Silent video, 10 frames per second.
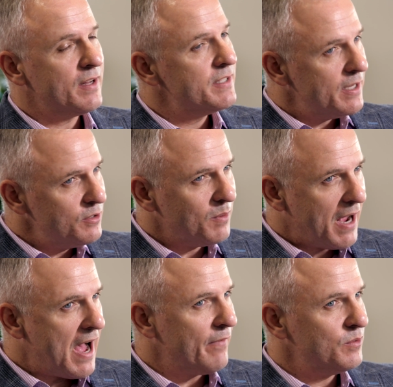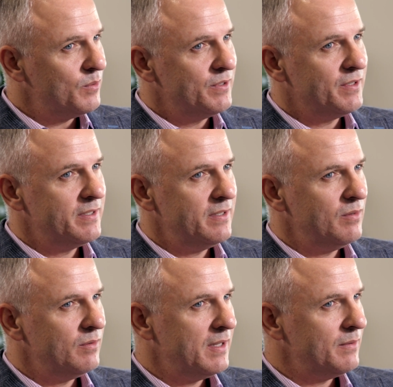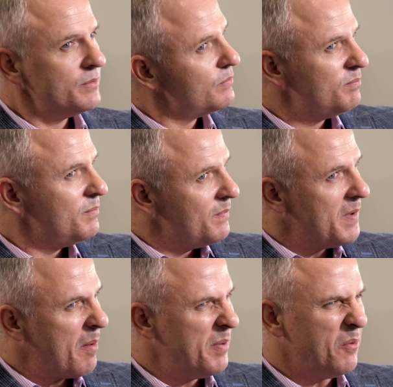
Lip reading: And I'd said to her afterwards, I said, oh, that was a